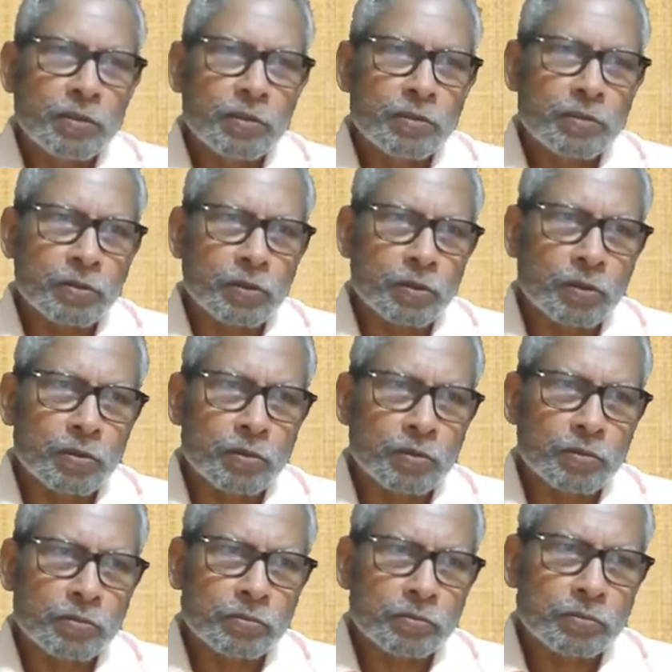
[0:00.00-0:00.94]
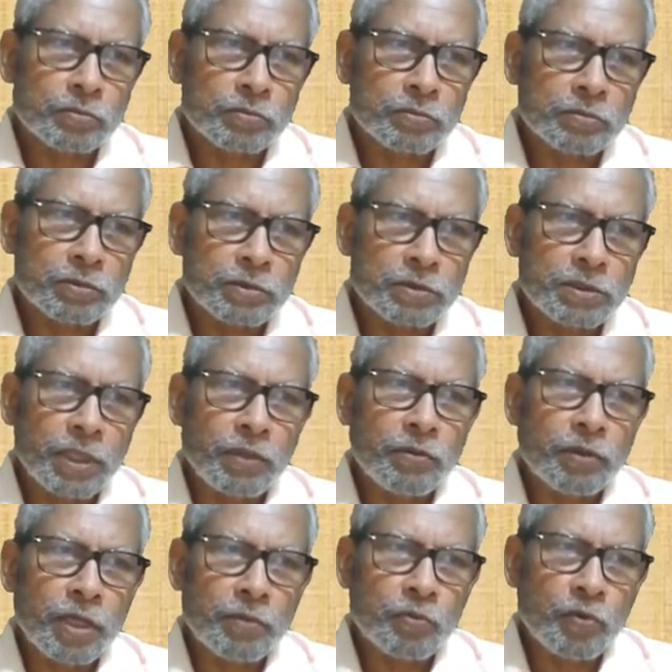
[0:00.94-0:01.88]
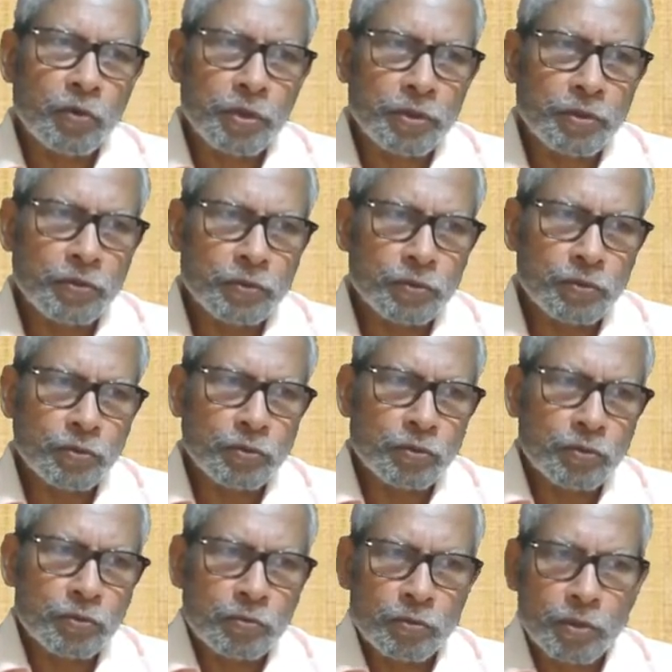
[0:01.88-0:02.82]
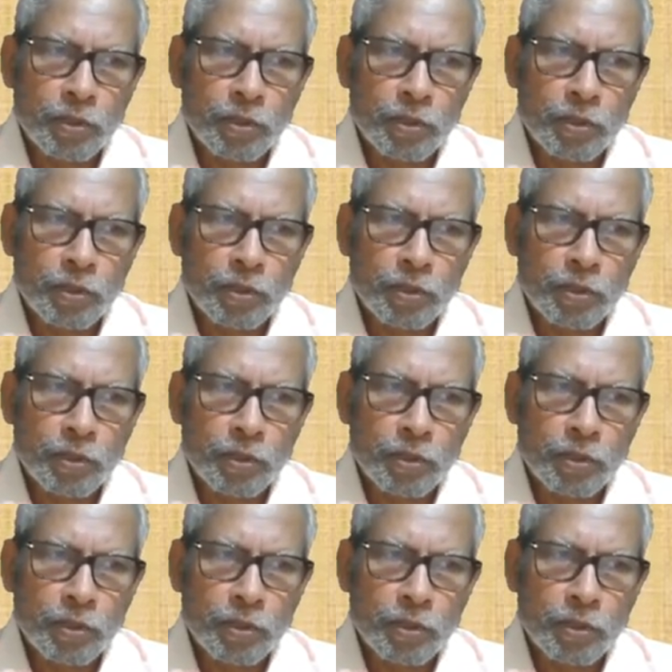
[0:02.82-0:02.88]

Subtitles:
So straight away I am going to